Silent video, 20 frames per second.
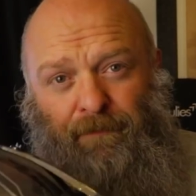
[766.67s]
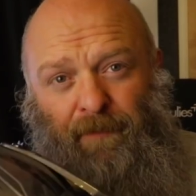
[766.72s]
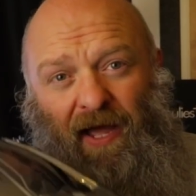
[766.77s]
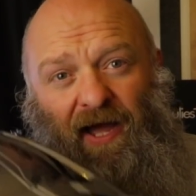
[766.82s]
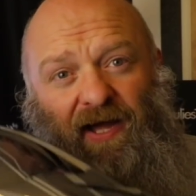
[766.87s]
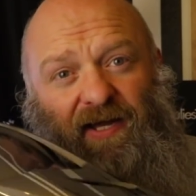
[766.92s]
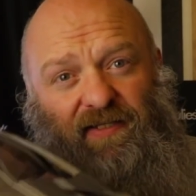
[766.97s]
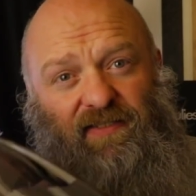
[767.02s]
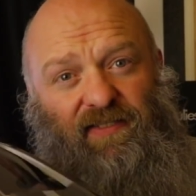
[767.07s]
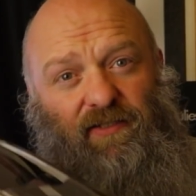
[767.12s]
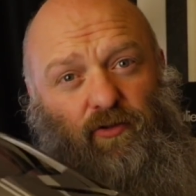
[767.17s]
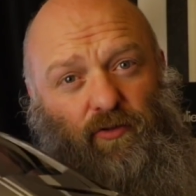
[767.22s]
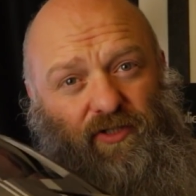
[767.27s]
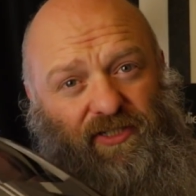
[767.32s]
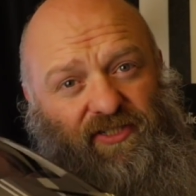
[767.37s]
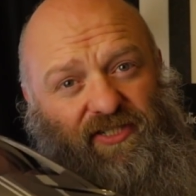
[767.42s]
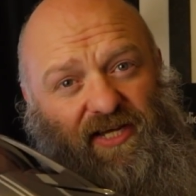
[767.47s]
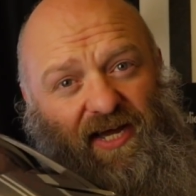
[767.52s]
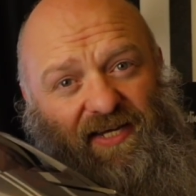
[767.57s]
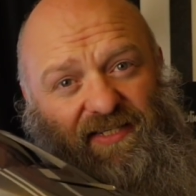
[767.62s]
I had to go a
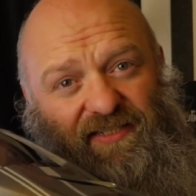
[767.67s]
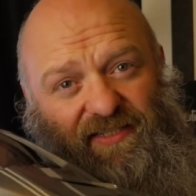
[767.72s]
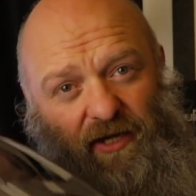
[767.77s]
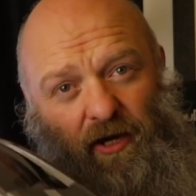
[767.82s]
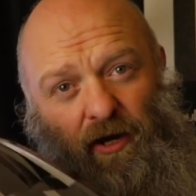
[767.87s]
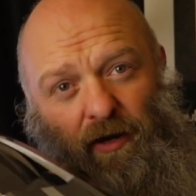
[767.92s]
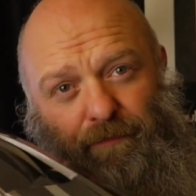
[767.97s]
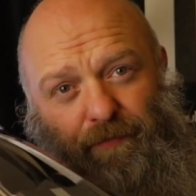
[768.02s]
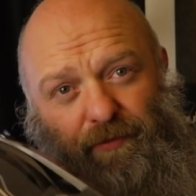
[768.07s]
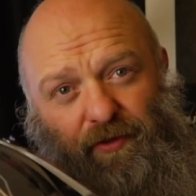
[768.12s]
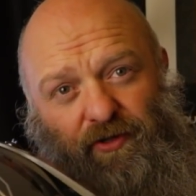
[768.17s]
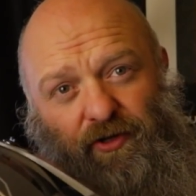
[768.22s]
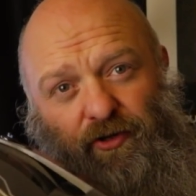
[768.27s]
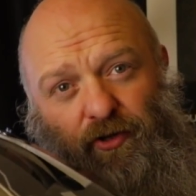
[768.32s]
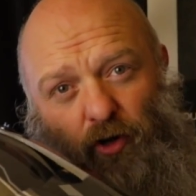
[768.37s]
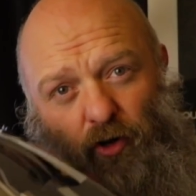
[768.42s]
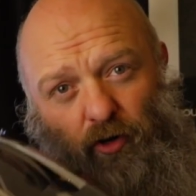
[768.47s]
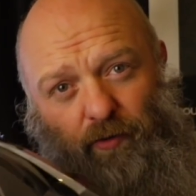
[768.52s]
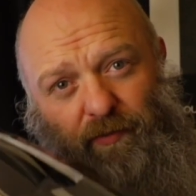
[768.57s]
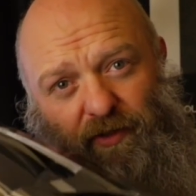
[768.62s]
size up than I
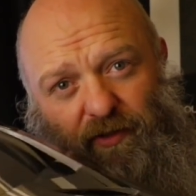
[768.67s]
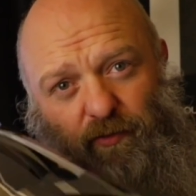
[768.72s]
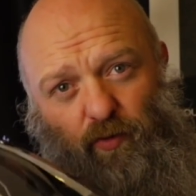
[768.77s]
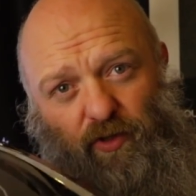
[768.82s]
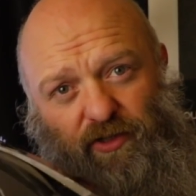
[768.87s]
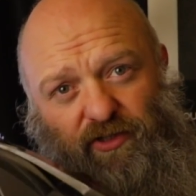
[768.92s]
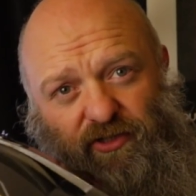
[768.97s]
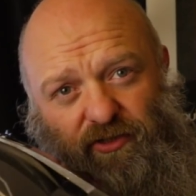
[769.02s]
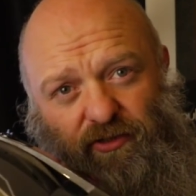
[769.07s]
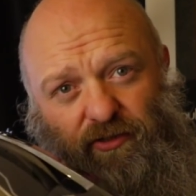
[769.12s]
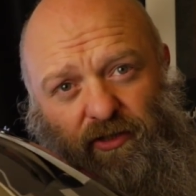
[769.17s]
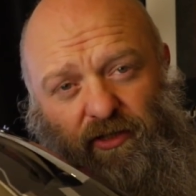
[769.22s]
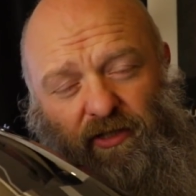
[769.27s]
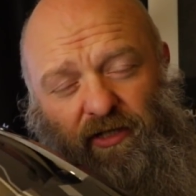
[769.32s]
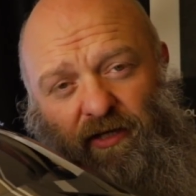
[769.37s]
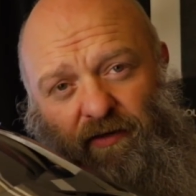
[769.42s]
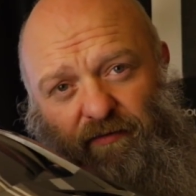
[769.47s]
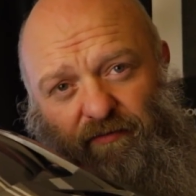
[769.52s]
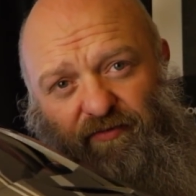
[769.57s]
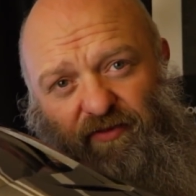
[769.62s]
normally would
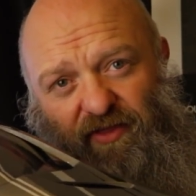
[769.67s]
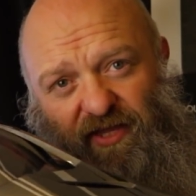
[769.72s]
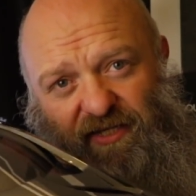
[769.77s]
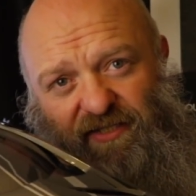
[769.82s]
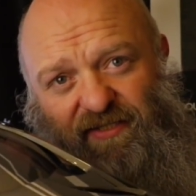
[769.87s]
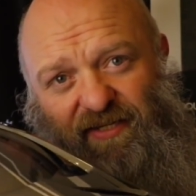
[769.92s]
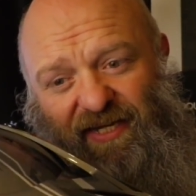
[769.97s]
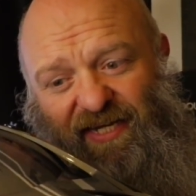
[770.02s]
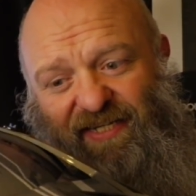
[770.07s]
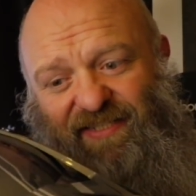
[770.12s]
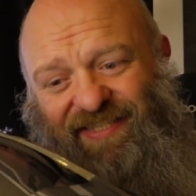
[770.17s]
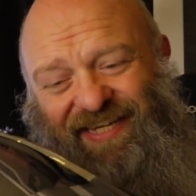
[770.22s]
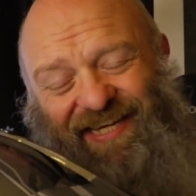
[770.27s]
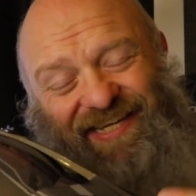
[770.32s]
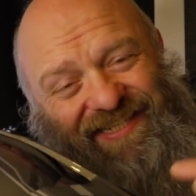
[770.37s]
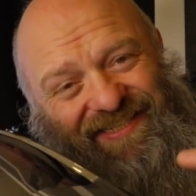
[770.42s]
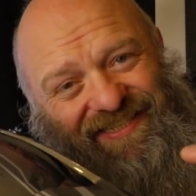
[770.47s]
for this lid, and it's